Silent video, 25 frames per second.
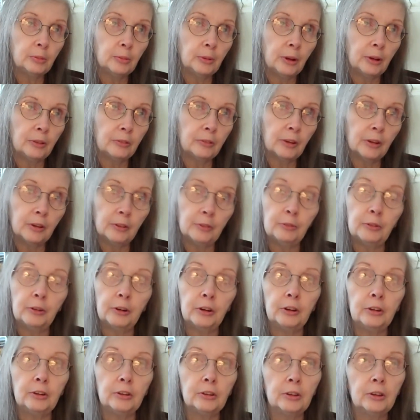but I've got to
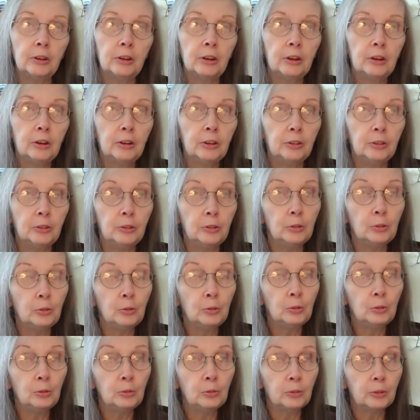find
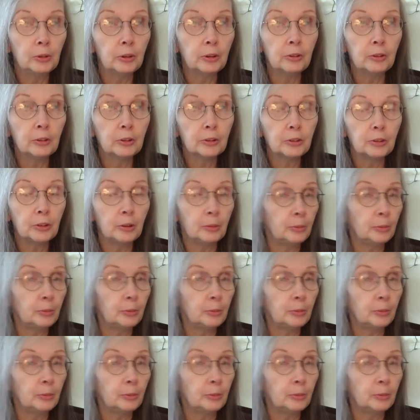new lyrics.